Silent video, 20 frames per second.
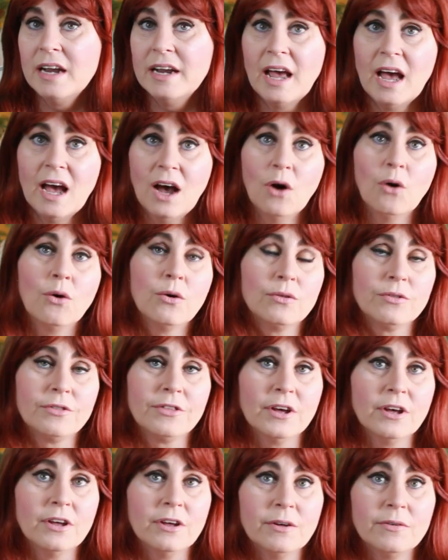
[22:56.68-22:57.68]
Now,
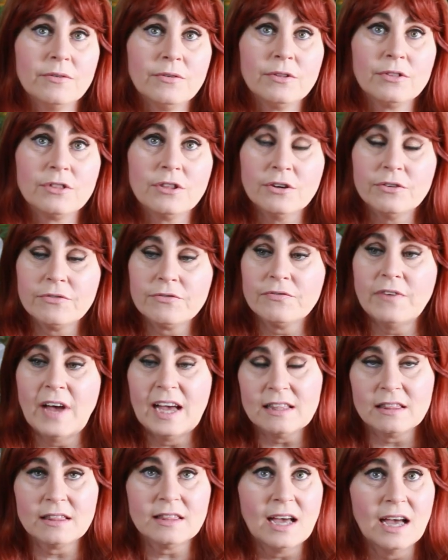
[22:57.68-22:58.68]
the
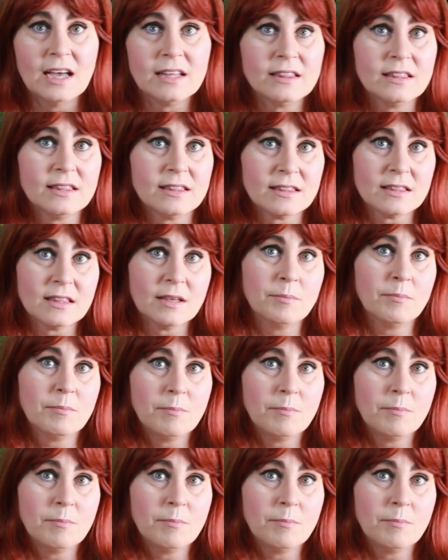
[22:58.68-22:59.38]
fact that the